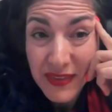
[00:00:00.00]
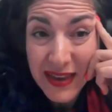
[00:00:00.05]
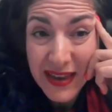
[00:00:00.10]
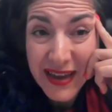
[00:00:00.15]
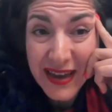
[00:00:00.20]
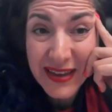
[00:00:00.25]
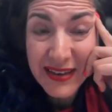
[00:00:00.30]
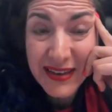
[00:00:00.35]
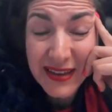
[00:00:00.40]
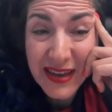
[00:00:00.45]

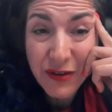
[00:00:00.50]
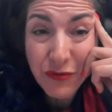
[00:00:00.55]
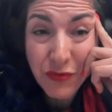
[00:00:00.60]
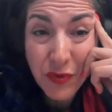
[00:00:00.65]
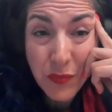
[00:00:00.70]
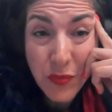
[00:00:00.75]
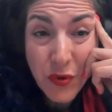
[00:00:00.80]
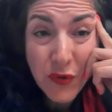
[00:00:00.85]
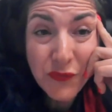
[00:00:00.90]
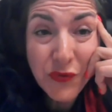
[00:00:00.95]
and get
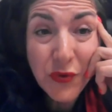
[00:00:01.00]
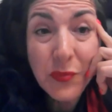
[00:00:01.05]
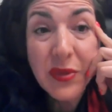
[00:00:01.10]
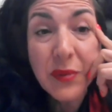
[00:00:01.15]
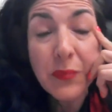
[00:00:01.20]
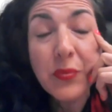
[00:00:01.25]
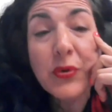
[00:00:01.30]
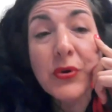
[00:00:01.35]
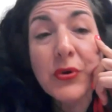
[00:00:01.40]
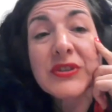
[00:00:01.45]
removed from the
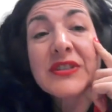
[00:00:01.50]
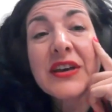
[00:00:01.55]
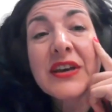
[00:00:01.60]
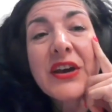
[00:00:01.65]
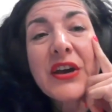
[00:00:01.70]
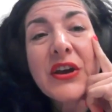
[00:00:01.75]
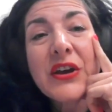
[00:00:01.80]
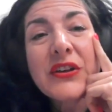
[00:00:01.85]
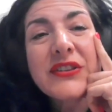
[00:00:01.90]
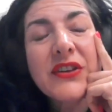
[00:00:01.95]
books
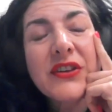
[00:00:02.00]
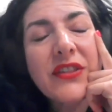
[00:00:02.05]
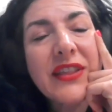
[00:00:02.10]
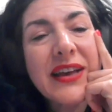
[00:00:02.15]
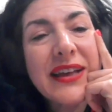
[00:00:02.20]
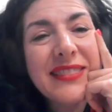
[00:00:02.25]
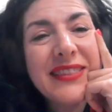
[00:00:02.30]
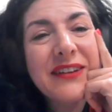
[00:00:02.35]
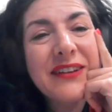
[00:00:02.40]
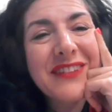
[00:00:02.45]
so
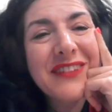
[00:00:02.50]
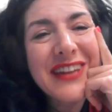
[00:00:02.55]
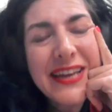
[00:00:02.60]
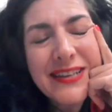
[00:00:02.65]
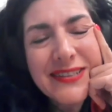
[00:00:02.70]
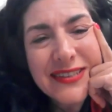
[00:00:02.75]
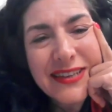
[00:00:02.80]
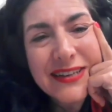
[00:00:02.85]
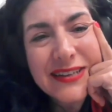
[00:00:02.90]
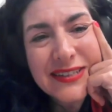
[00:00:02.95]
that there
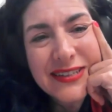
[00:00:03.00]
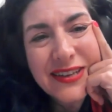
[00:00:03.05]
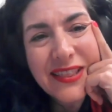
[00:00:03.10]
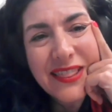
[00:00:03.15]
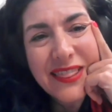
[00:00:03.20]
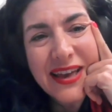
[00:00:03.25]
isn't